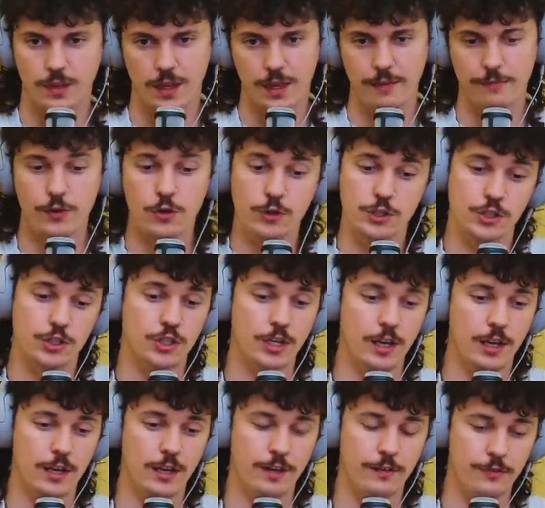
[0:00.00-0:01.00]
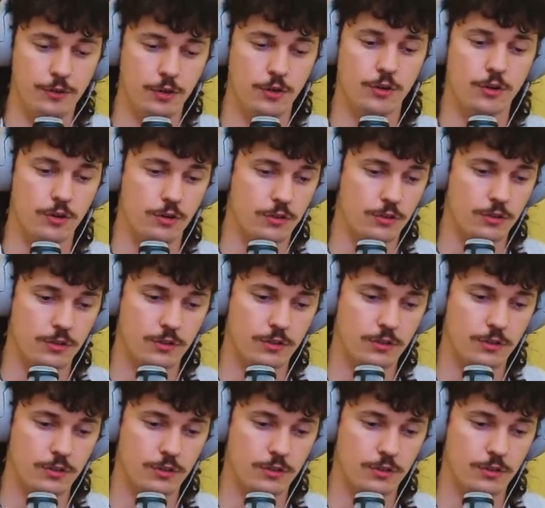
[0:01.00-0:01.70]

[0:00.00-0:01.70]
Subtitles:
If you're